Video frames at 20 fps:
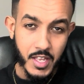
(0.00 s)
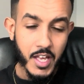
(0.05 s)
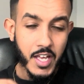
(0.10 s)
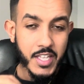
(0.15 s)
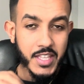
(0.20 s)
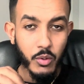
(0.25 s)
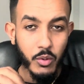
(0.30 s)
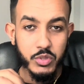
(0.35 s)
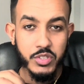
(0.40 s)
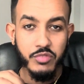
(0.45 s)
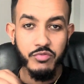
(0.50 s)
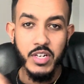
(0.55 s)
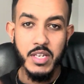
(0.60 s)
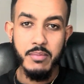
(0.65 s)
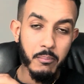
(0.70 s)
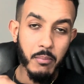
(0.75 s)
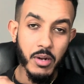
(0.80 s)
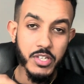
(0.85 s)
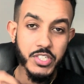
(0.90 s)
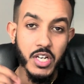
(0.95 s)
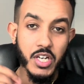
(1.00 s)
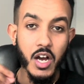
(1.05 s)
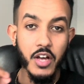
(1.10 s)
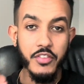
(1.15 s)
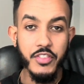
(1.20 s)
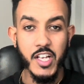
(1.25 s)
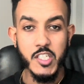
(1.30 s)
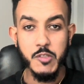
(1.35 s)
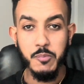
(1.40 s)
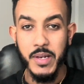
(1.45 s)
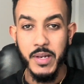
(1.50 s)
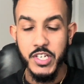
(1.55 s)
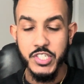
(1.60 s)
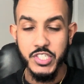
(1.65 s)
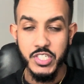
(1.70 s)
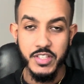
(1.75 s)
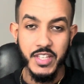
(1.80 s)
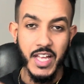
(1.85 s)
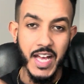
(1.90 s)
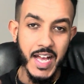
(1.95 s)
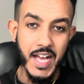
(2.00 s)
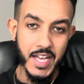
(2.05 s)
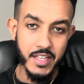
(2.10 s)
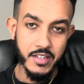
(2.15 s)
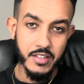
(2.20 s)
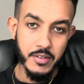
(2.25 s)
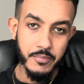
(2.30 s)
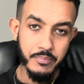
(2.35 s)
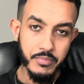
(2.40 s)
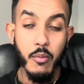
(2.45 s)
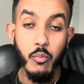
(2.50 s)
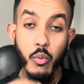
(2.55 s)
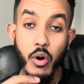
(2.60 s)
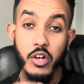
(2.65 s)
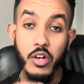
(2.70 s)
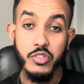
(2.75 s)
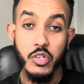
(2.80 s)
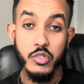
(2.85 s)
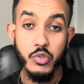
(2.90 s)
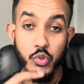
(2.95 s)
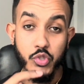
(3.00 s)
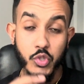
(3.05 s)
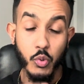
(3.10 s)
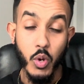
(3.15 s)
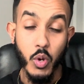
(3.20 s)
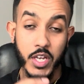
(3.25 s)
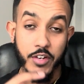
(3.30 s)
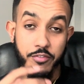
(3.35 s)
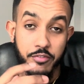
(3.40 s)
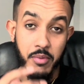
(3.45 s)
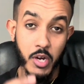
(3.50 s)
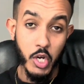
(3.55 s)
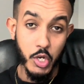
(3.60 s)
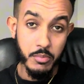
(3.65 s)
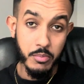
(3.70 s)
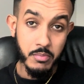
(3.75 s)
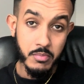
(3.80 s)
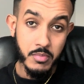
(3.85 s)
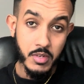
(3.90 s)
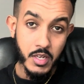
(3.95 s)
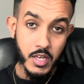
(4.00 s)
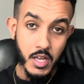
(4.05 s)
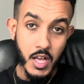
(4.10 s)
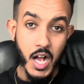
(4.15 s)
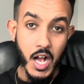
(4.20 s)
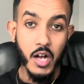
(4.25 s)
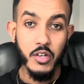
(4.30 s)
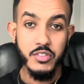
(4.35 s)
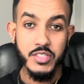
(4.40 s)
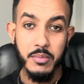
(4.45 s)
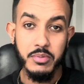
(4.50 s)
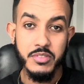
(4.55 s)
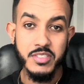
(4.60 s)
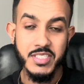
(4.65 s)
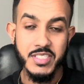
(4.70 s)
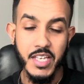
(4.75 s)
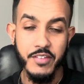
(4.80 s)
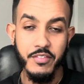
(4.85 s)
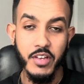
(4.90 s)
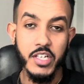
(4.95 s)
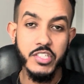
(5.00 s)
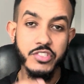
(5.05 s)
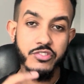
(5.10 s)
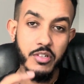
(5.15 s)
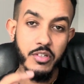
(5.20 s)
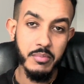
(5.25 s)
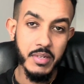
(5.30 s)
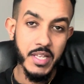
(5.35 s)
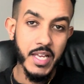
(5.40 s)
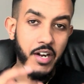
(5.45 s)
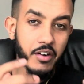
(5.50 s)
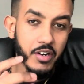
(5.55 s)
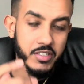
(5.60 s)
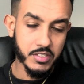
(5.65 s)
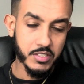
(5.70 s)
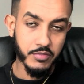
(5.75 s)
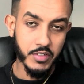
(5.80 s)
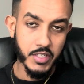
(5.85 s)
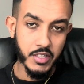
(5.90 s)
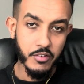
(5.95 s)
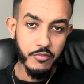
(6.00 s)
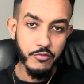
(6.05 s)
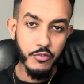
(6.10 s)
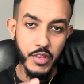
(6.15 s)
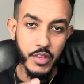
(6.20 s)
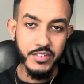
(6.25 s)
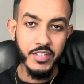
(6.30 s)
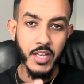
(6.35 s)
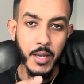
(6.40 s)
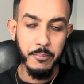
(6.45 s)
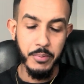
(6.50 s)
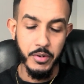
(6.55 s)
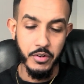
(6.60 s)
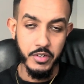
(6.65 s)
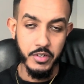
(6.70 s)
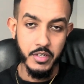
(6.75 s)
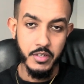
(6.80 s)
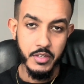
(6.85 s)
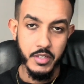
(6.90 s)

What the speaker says: there wasn't really much other expenditure that I had. And whereas I was also working from home, I was able to save extremely aggressively for that time period.